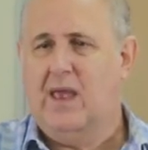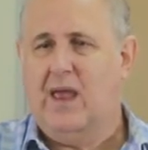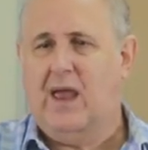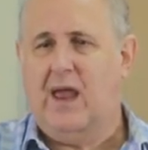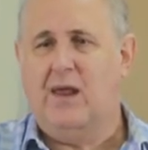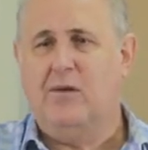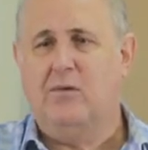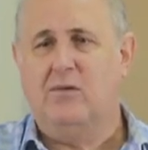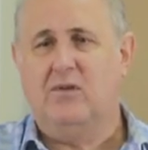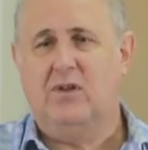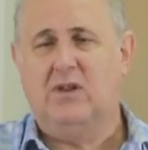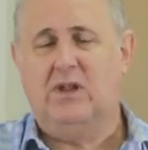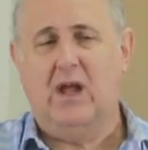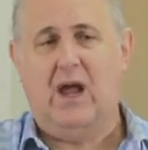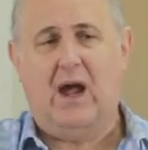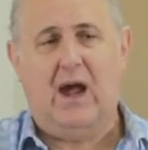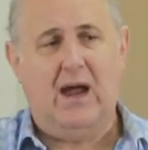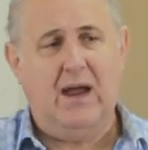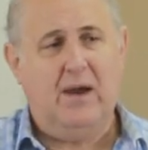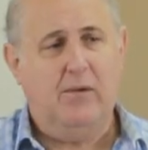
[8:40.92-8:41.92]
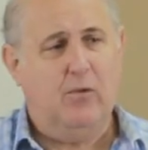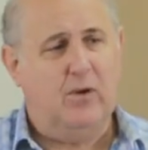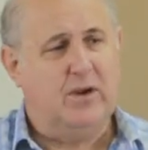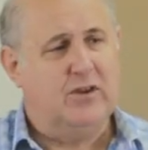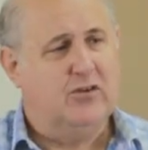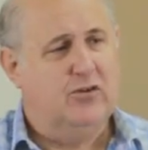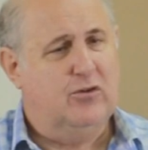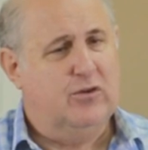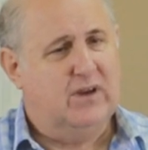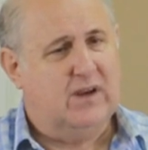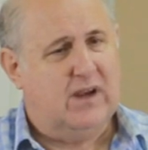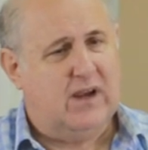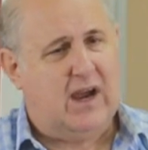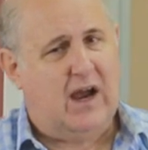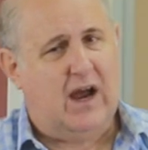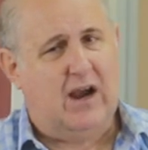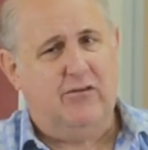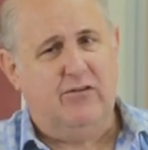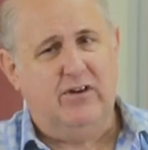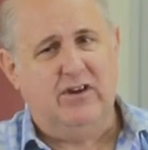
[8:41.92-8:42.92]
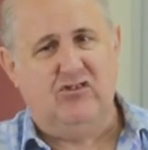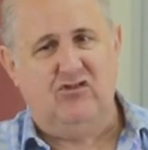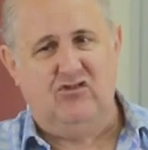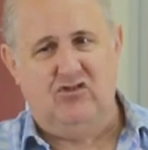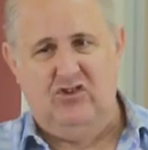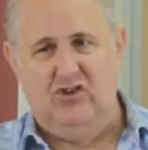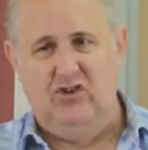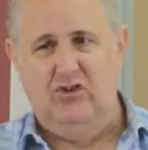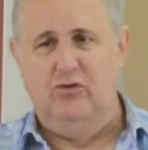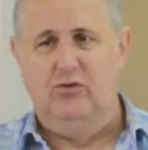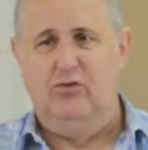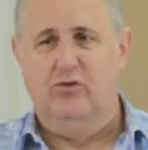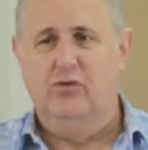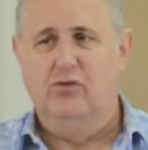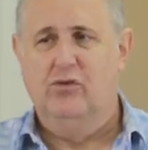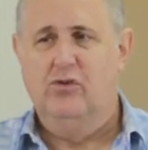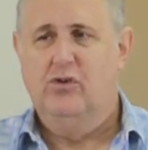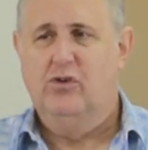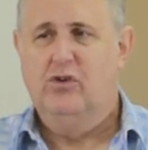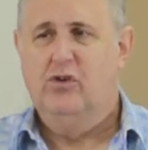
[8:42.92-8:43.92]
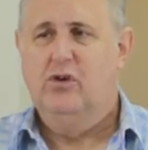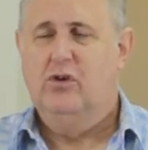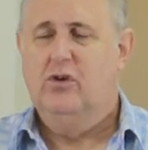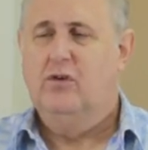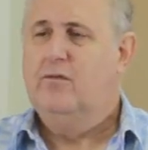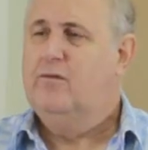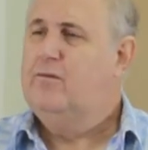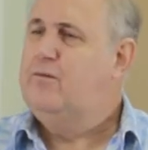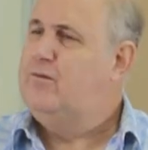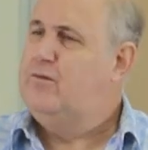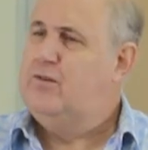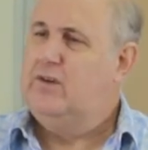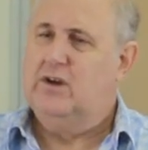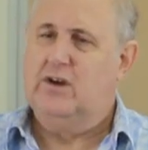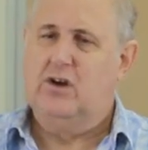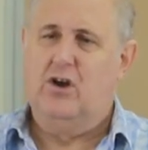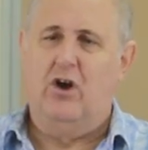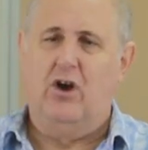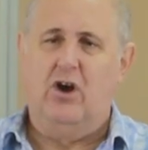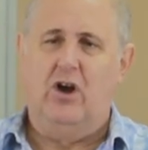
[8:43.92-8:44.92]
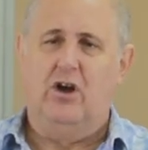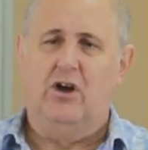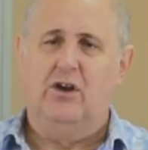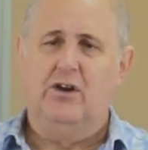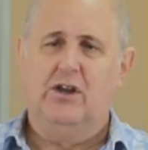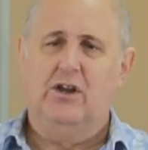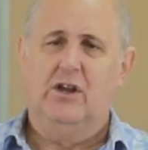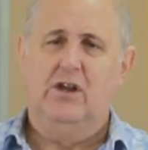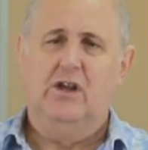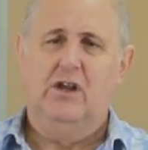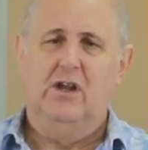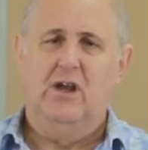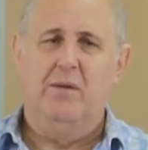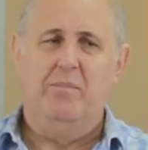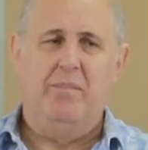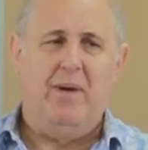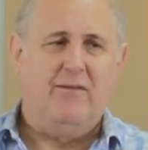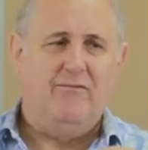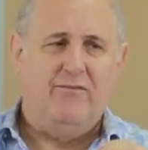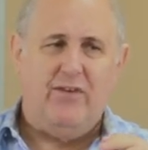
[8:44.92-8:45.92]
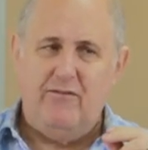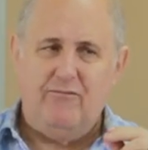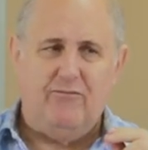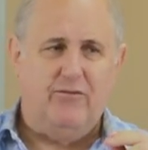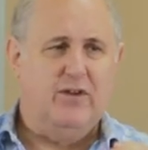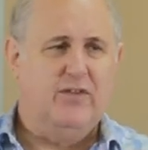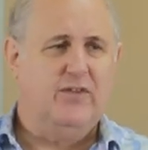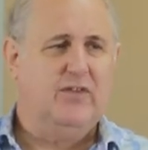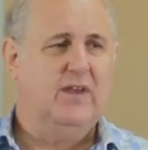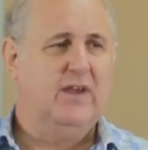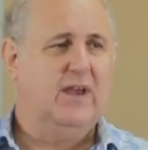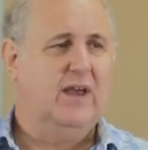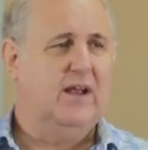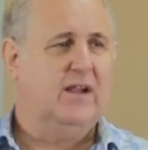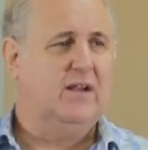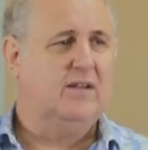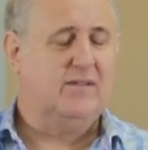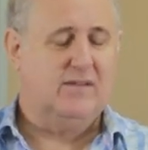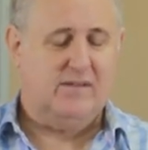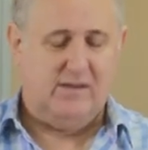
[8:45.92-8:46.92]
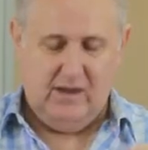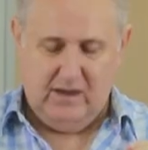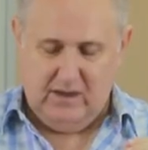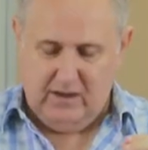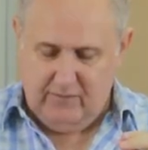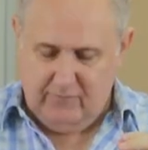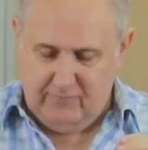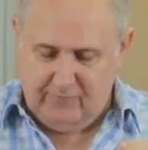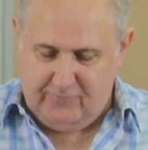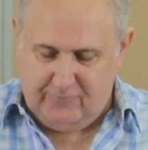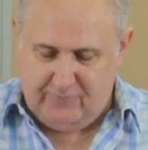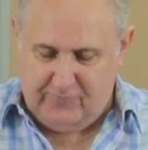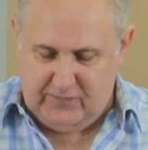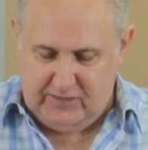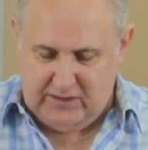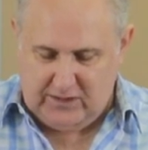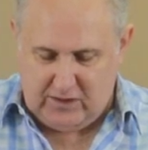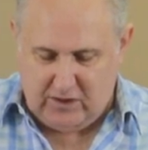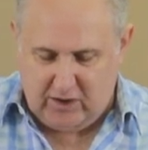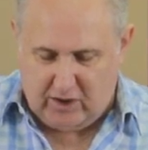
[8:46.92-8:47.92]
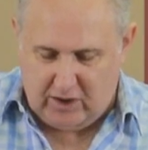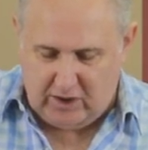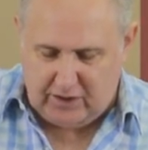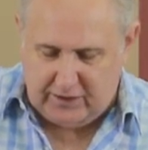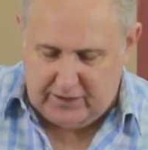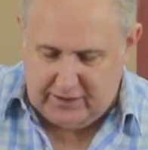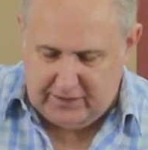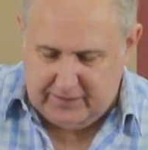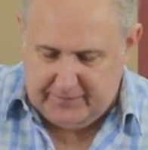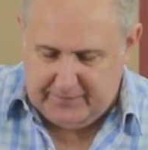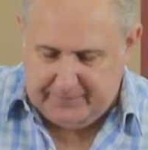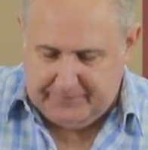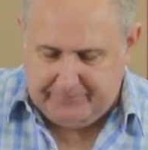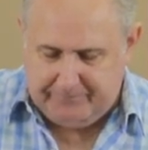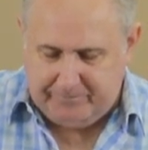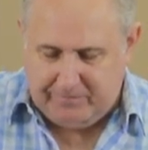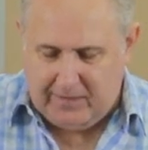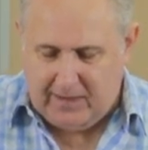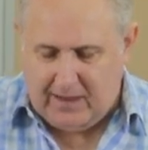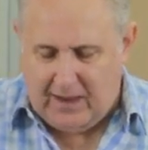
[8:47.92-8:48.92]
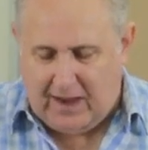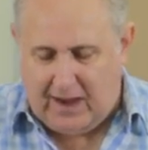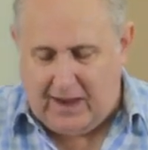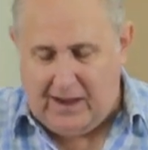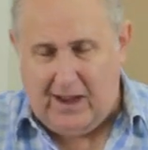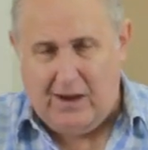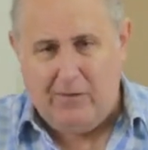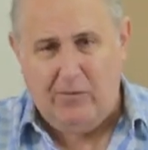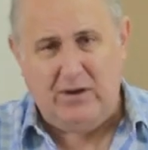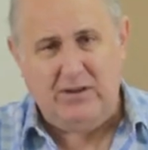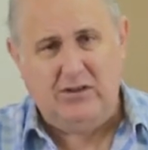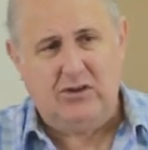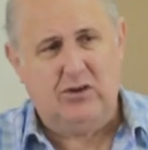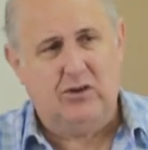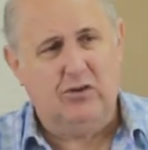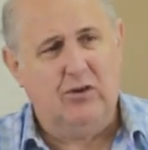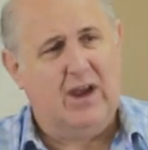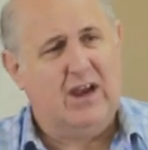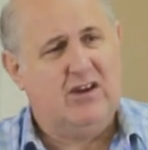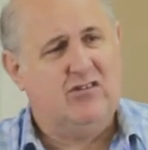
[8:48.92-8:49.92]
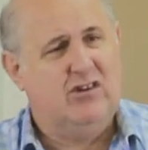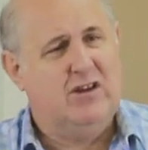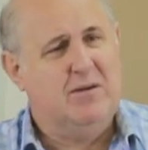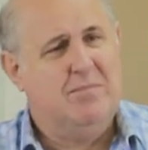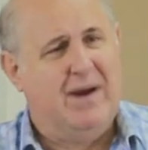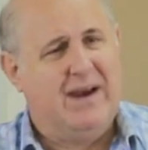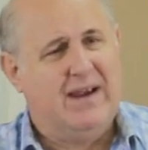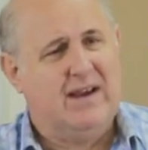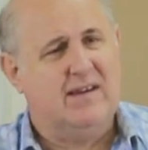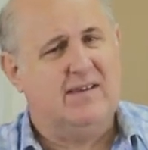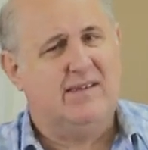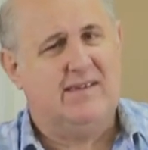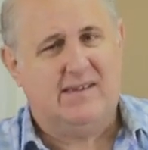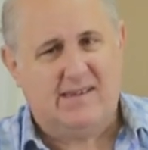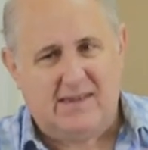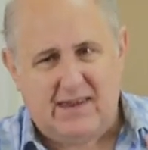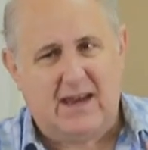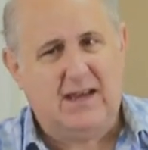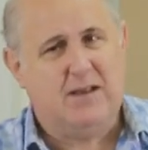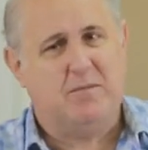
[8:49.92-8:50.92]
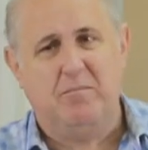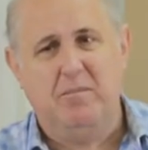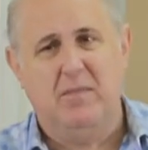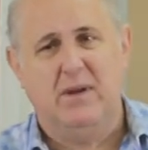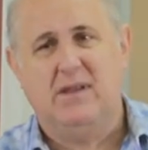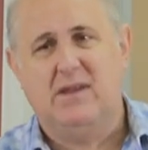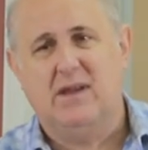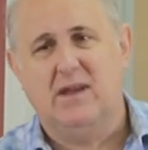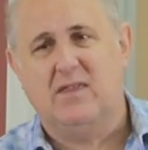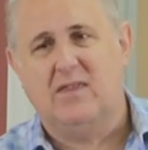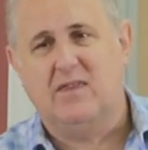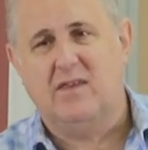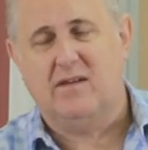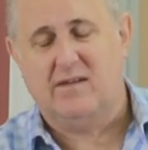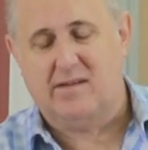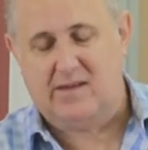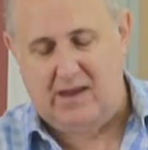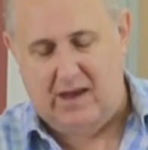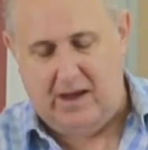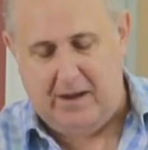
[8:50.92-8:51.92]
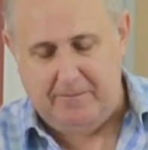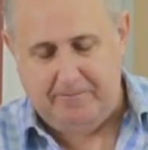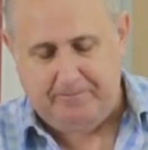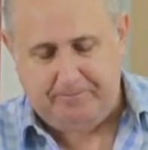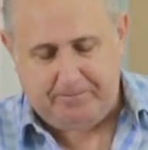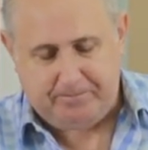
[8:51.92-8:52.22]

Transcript: And I want to encourage you, fear God. Above everything else, fear God. I want to actually make a statement at this time.